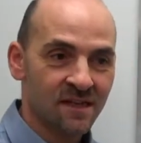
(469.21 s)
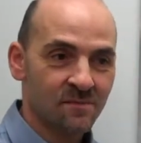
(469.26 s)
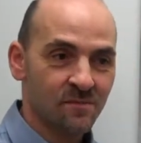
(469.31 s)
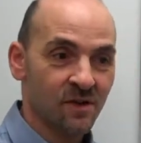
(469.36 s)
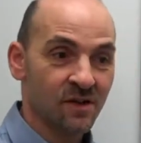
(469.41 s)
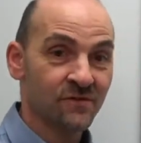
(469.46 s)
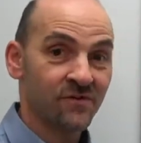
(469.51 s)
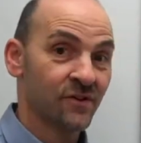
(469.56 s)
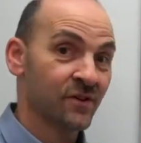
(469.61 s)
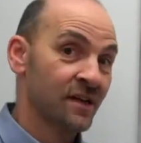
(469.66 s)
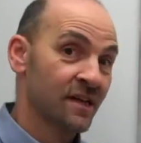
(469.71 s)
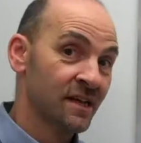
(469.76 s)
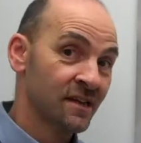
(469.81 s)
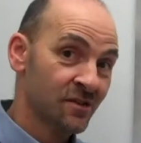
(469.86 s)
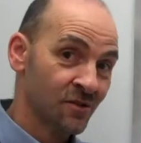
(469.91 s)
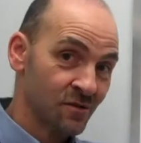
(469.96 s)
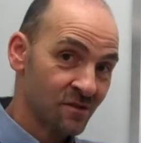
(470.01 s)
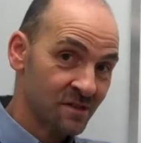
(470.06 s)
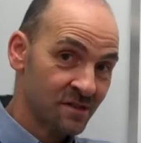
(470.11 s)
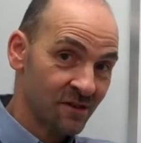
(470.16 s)
But if your
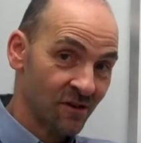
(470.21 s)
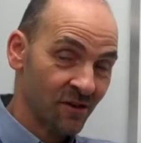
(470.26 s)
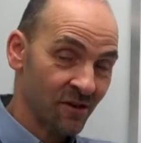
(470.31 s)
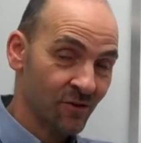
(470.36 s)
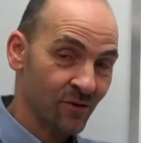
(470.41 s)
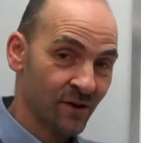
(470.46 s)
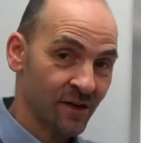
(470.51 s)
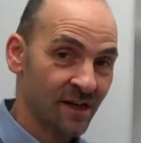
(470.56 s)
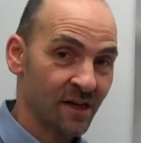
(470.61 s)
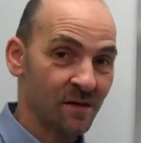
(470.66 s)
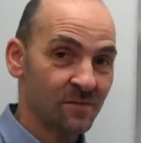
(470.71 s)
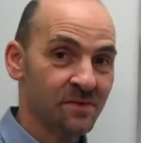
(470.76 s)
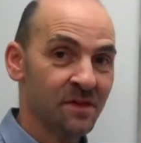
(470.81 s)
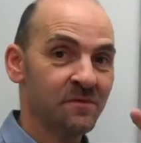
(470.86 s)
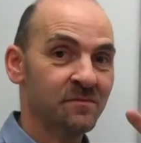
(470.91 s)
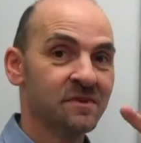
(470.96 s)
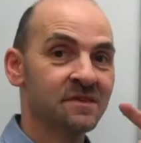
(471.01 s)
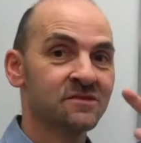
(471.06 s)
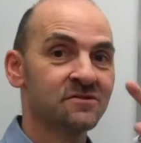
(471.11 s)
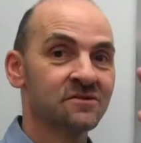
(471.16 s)
ketones start going up, that
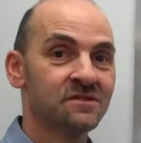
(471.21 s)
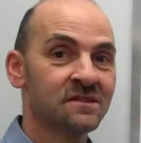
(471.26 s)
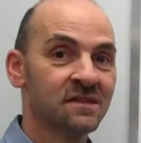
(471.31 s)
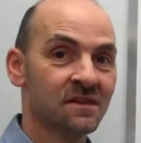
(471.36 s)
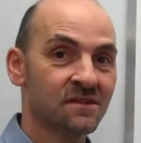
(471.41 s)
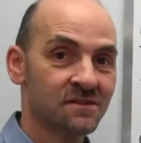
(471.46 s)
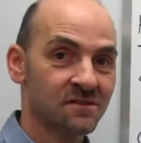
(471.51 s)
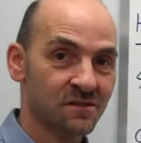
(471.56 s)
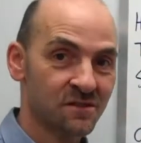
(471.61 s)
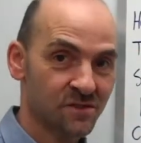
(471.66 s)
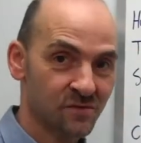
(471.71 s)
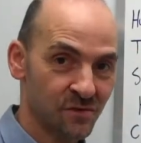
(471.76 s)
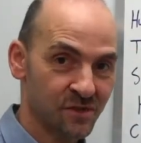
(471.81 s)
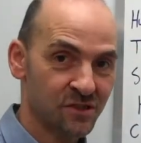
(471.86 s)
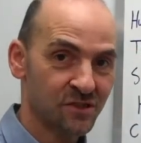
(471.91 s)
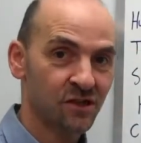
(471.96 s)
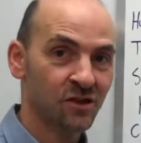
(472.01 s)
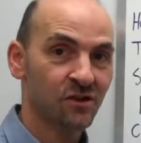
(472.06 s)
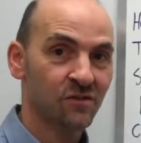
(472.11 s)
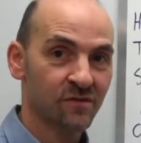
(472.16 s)
means your cells are
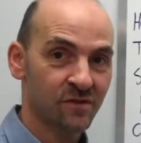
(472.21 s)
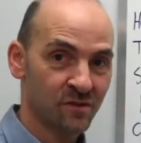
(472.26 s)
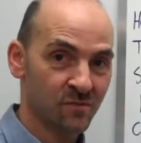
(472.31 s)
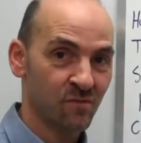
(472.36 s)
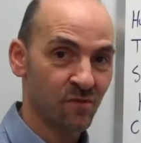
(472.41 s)
switching over to